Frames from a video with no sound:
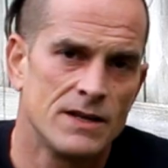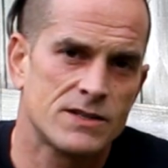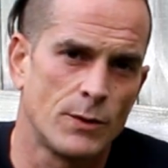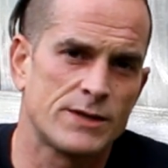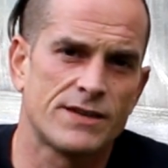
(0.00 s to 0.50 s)

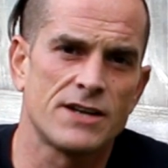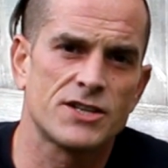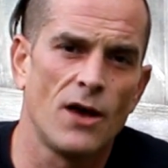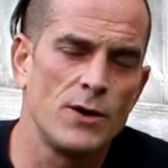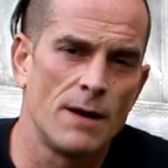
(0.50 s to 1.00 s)
So with
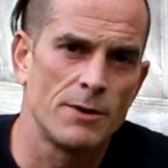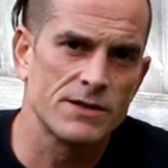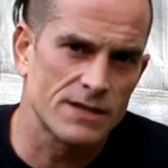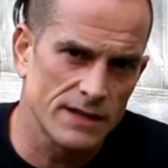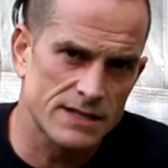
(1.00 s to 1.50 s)
such low
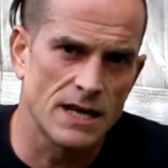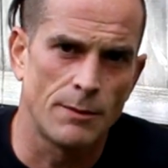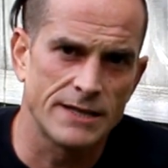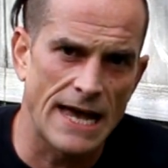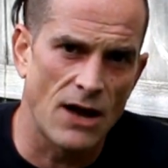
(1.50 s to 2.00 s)
numbers, let's
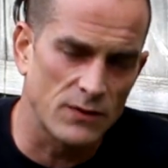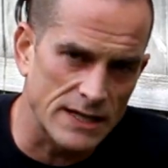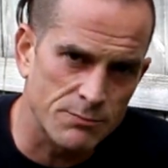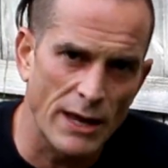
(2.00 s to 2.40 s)
double down, let's